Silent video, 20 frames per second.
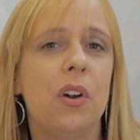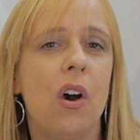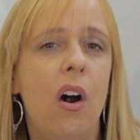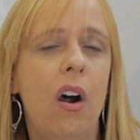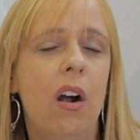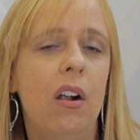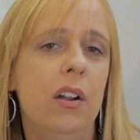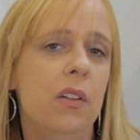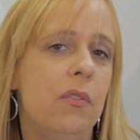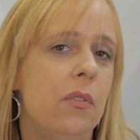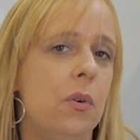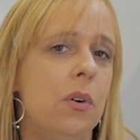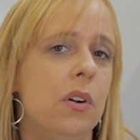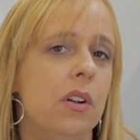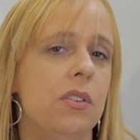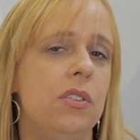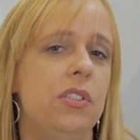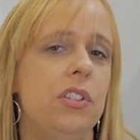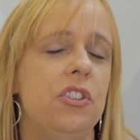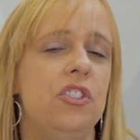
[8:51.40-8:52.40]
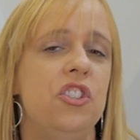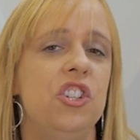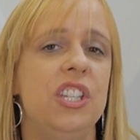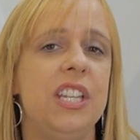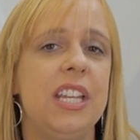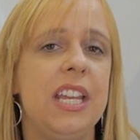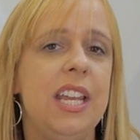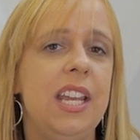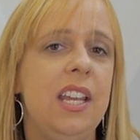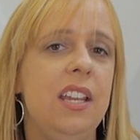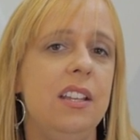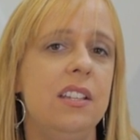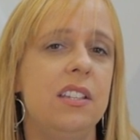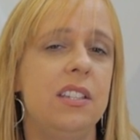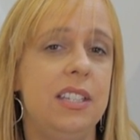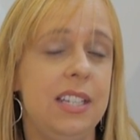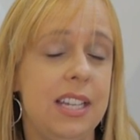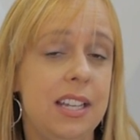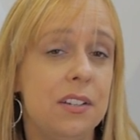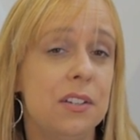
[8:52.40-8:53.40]
carnivores, such as
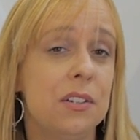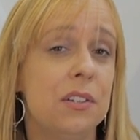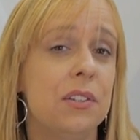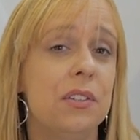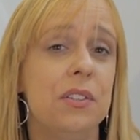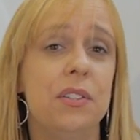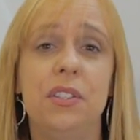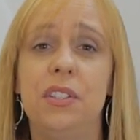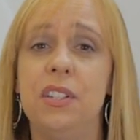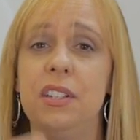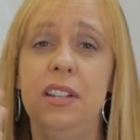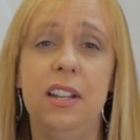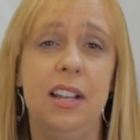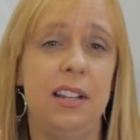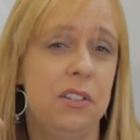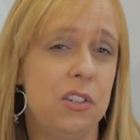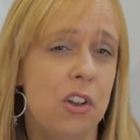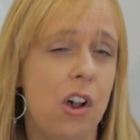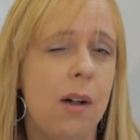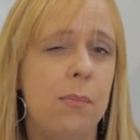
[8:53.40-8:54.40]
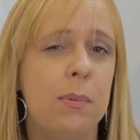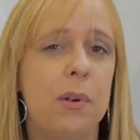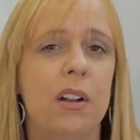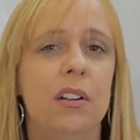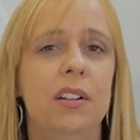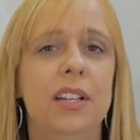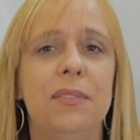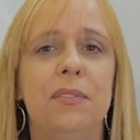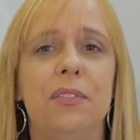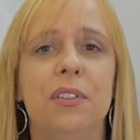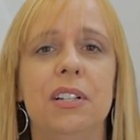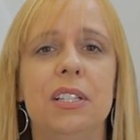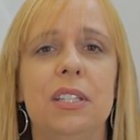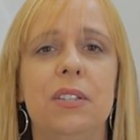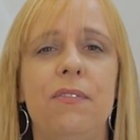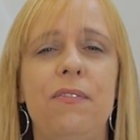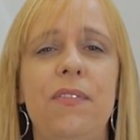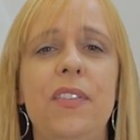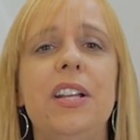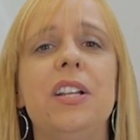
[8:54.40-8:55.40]
seals and top
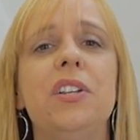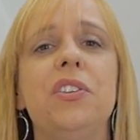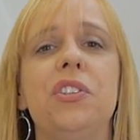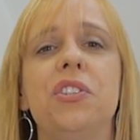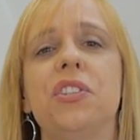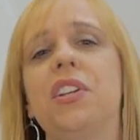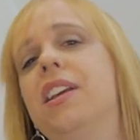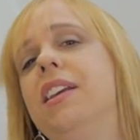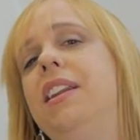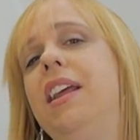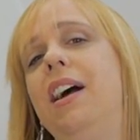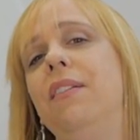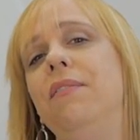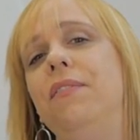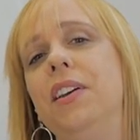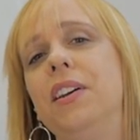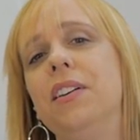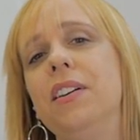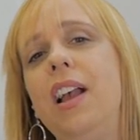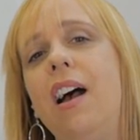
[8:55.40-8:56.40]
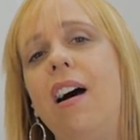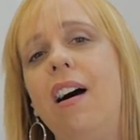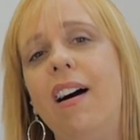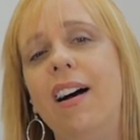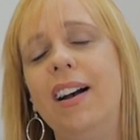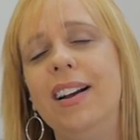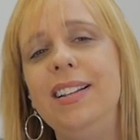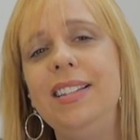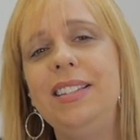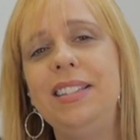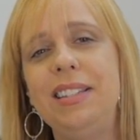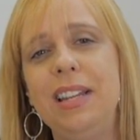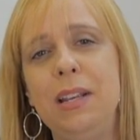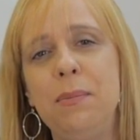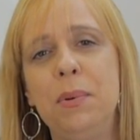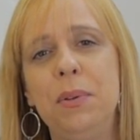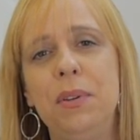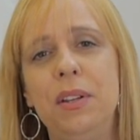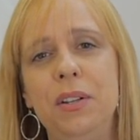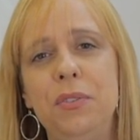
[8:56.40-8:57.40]
carnivorous fish, can have very high
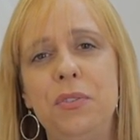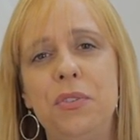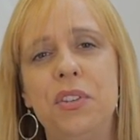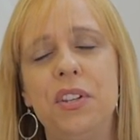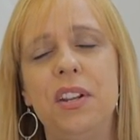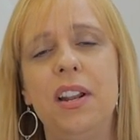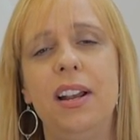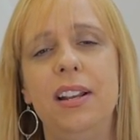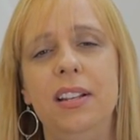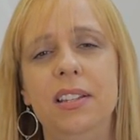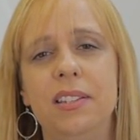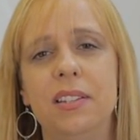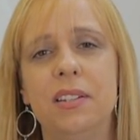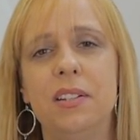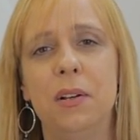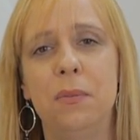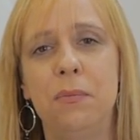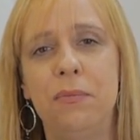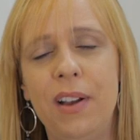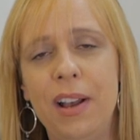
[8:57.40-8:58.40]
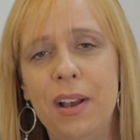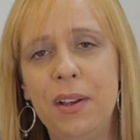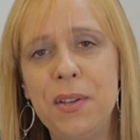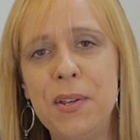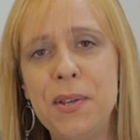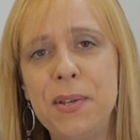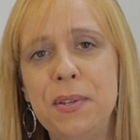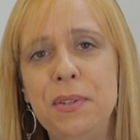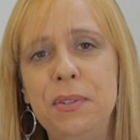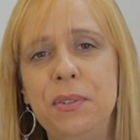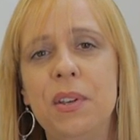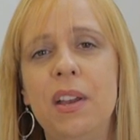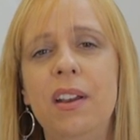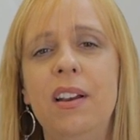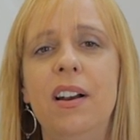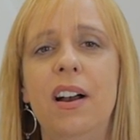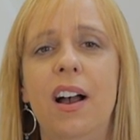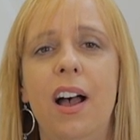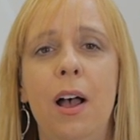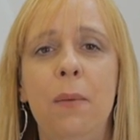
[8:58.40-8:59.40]
stable nitrogen isotope values,
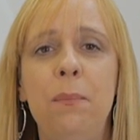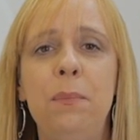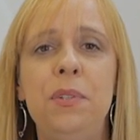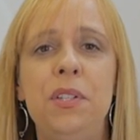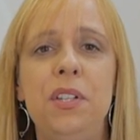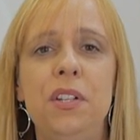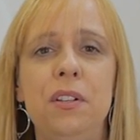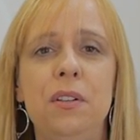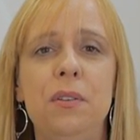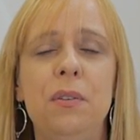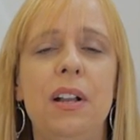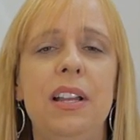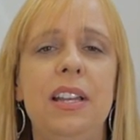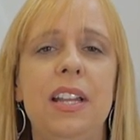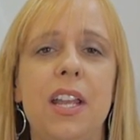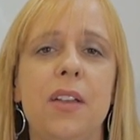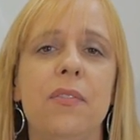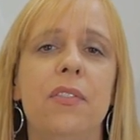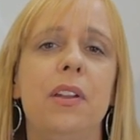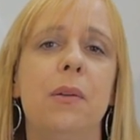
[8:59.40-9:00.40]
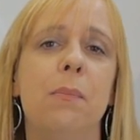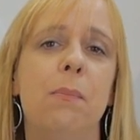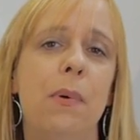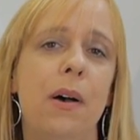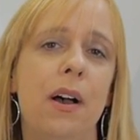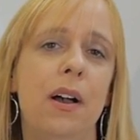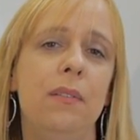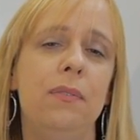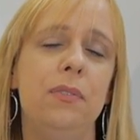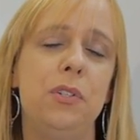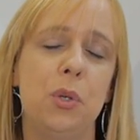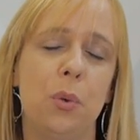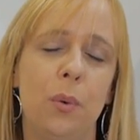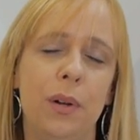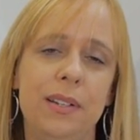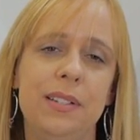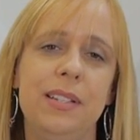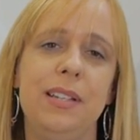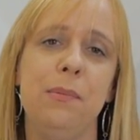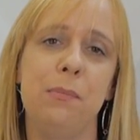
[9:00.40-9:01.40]
up to and even above
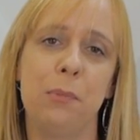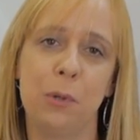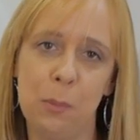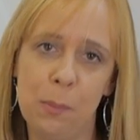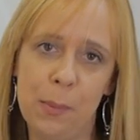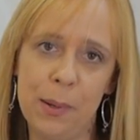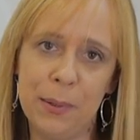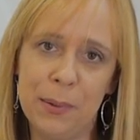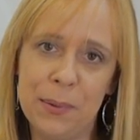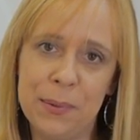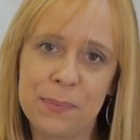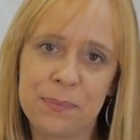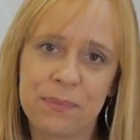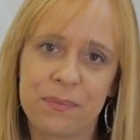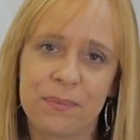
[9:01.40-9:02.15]
20 per mil.